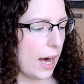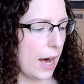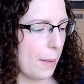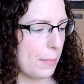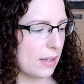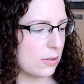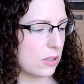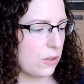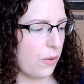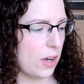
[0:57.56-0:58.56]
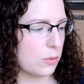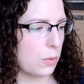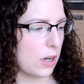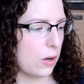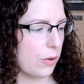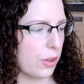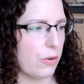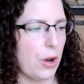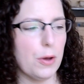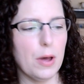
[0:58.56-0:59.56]
But this was the first one I got
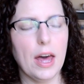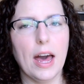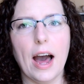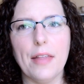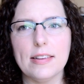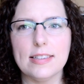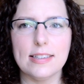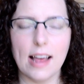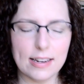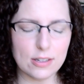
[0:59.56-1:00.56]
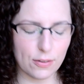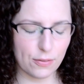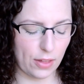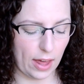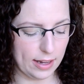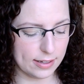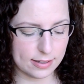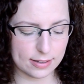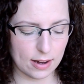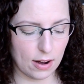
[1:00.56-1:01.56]
through, and the scent of
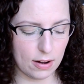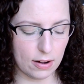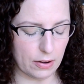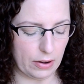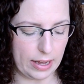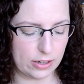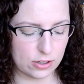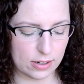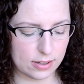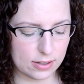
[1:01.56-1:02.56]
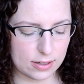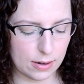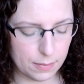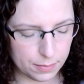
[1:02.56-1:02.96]
this, it just,